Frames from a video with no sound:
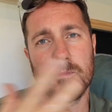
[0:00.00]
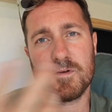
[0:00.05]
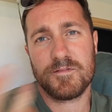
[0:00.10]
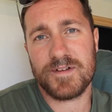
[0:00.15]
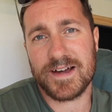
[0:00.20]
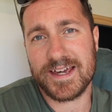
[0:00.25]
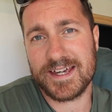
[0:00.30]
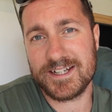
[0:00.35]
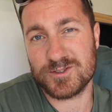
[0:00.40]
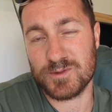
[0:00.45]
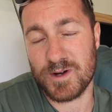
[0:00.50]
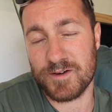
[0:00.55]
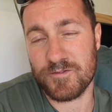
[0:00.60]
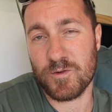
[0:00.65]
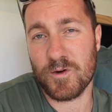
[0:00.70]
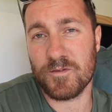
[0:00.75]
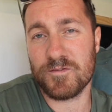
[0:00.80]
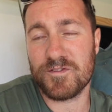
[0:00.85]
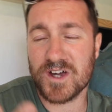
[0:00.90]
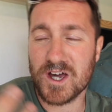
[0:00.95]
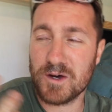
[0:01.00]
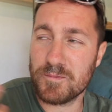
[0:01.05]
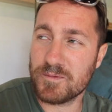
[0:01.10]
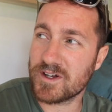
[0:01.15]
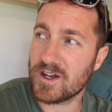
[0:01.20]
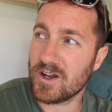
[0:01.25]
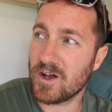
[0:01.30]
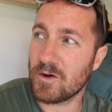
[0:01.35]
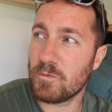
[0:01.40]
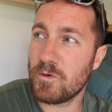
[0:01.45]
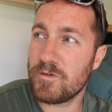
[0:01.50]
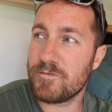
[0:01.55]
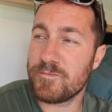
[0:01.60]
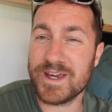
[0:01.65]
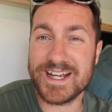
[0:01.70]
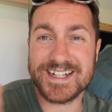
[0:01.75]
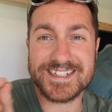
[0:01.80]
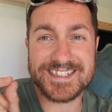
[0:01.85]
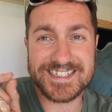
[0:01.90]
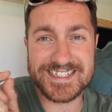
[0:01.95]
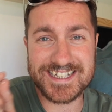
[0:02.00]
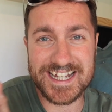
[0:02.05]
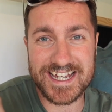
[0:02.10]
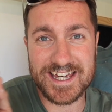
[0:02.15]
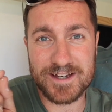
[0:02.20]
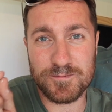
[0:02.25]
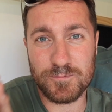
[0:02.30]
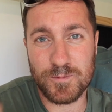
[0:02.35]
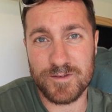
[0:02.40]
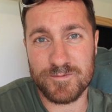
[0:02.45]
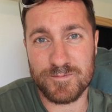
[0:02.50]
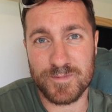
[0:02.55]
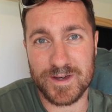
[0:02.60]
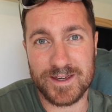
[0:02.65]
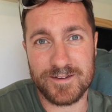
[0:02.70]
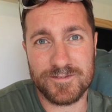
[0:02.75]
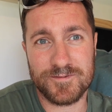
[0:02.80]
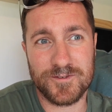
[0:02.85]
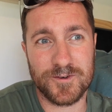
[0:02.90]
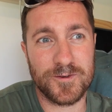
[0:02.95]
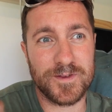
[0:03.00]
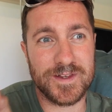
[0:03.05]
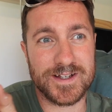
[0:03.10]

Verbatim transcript: But thank you to everyone for coming along with me and sticking with me through